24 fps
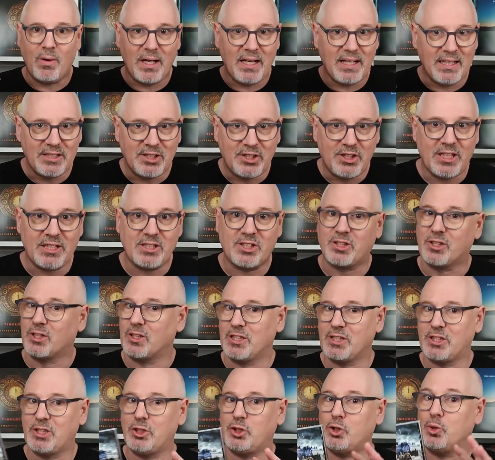I had a chance to
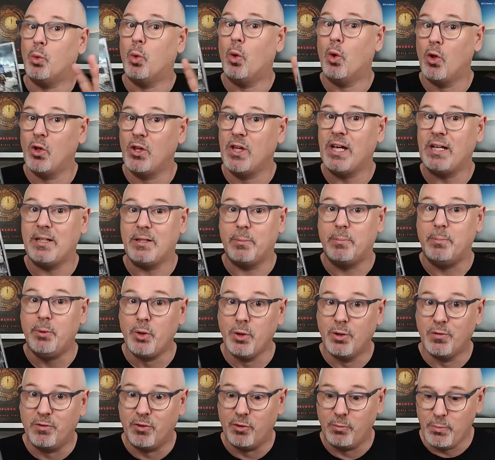listen to all that
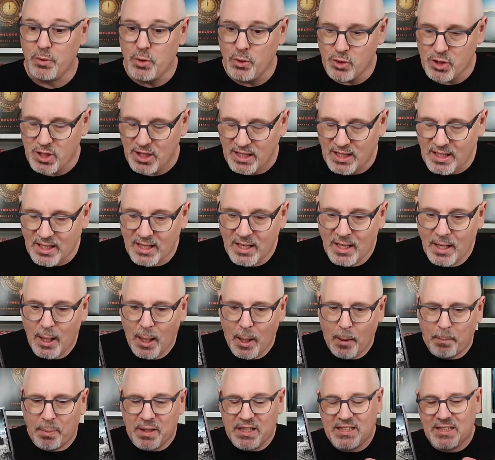beautiful music.
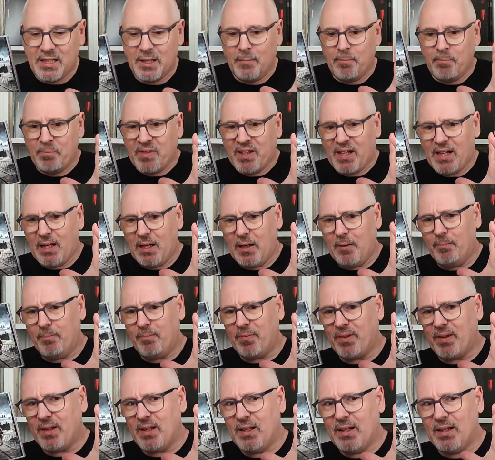But
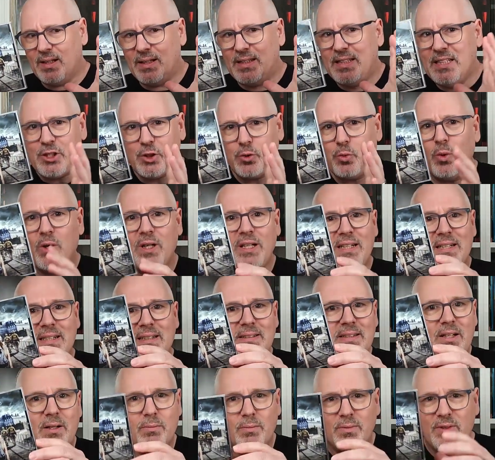this one,
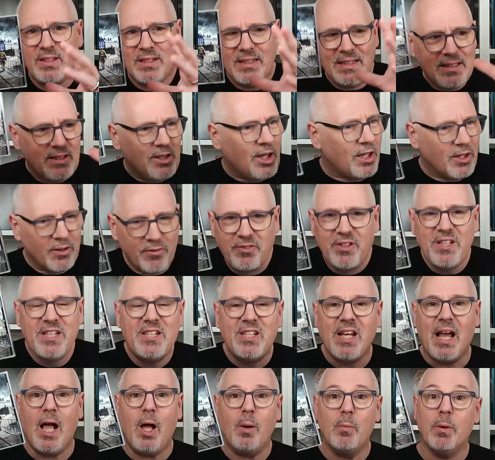none of
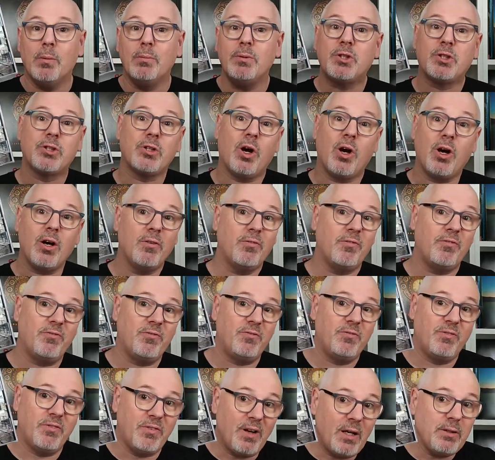these albums are
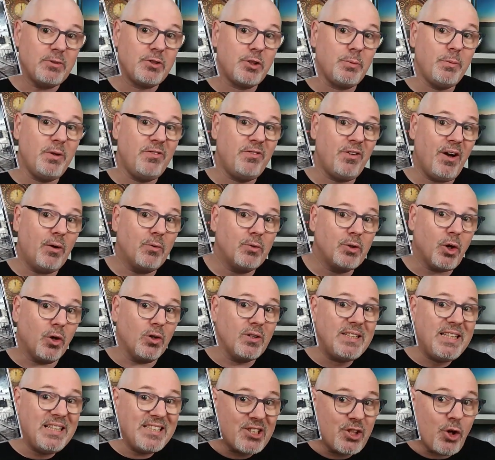found to be found
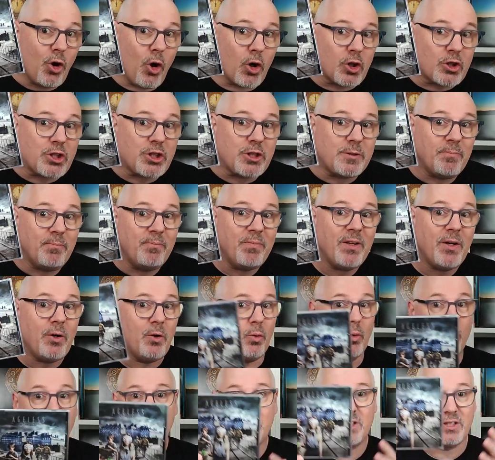on Discogs,
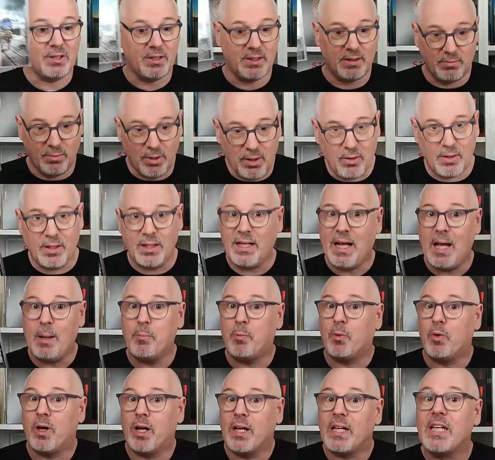well, an
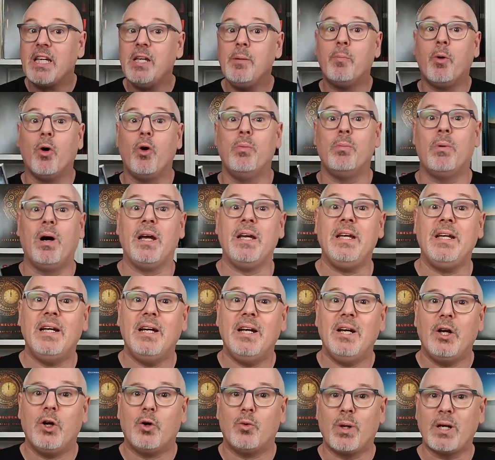app where I keep all my
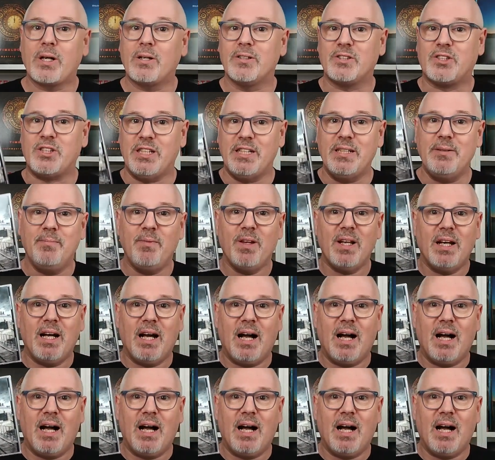records in.